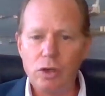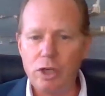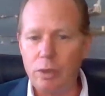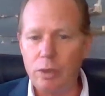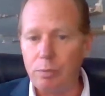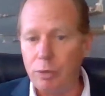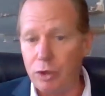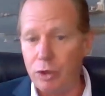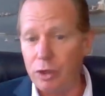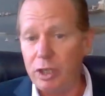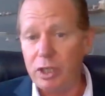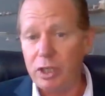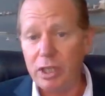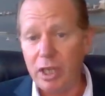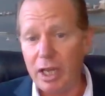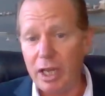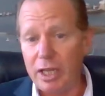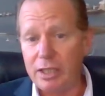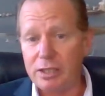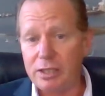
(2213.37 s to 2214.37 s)

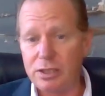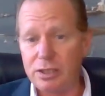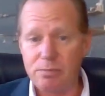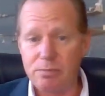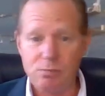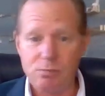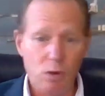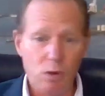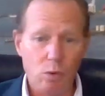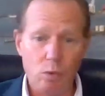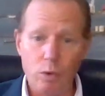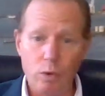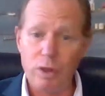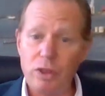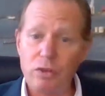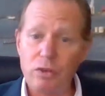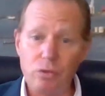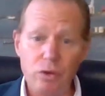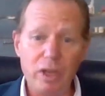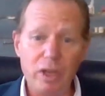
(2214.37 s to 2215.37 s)
communicates
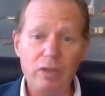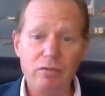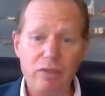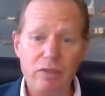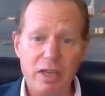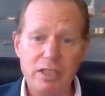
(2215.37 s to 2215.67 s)
with three